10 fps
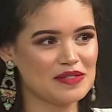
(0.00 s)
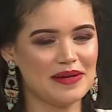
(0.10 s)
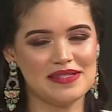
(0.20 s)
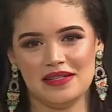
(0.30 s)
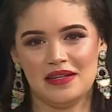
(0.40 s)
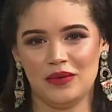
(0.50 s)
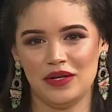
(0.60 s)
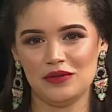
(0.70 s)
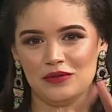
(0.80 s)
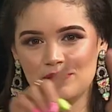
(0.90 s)
It's basically
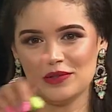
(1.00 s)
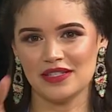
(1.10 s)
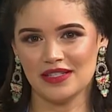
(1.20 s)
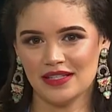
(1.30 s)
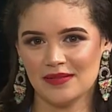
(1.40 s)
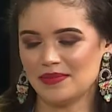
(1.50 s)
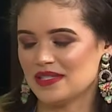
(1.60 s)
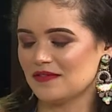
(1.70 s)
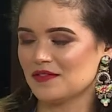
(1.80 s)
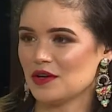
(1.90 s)
where you put a
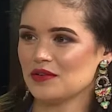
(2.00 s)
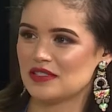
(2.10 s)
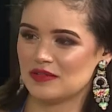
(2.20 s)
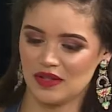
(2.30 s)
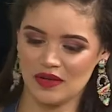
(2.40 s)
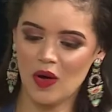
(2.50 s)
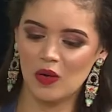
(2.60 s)
piece of toast with a